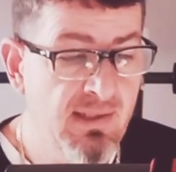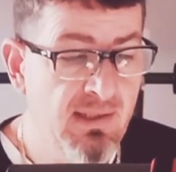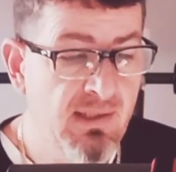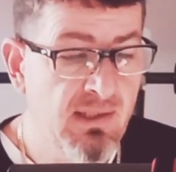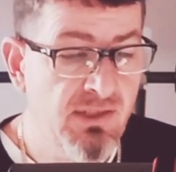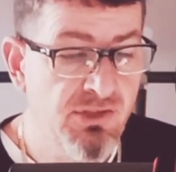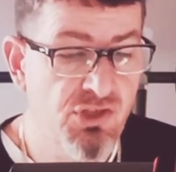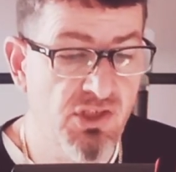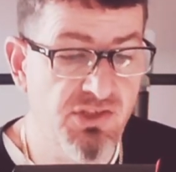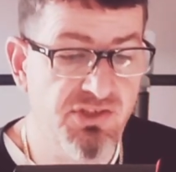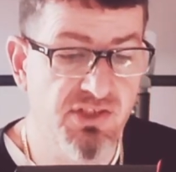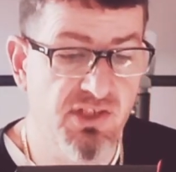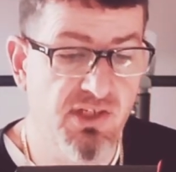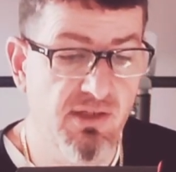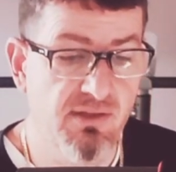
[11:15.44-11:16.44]
just to
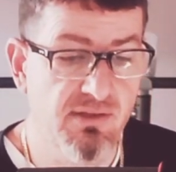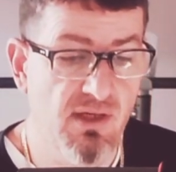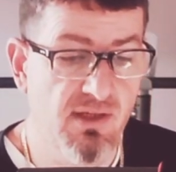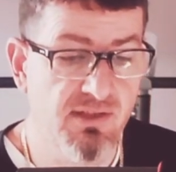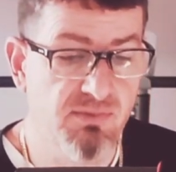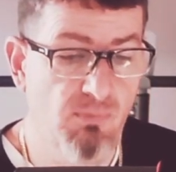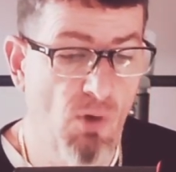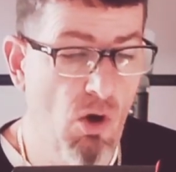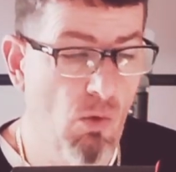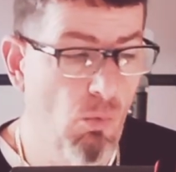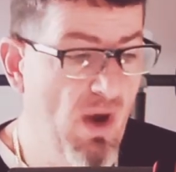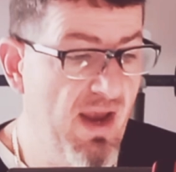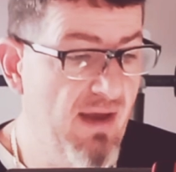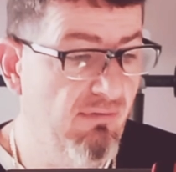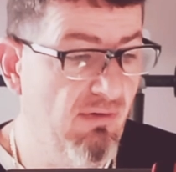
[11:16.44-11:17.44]
get a small
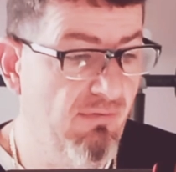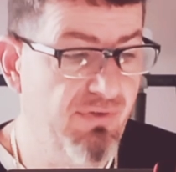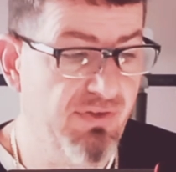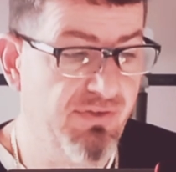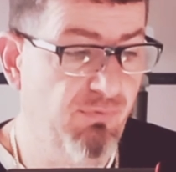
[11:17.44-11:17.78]
wave of this